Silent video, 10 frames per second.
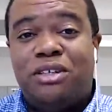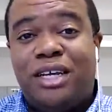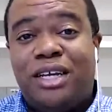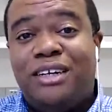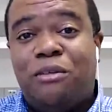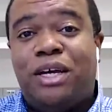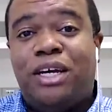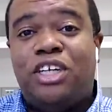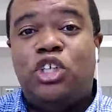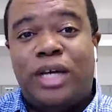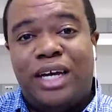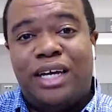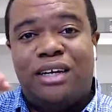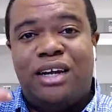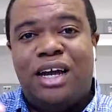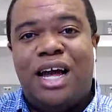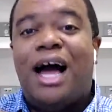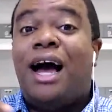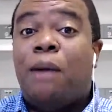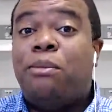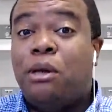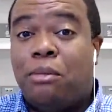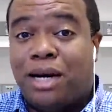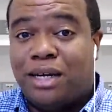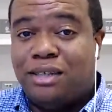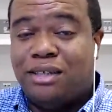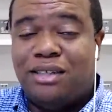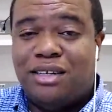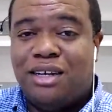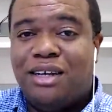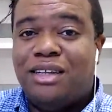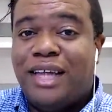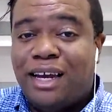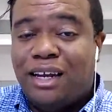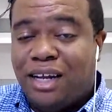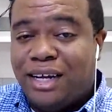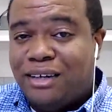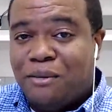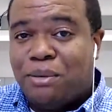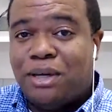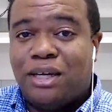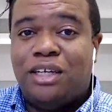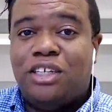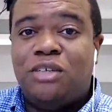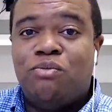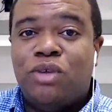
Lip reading: landing page, you can optimize that landing page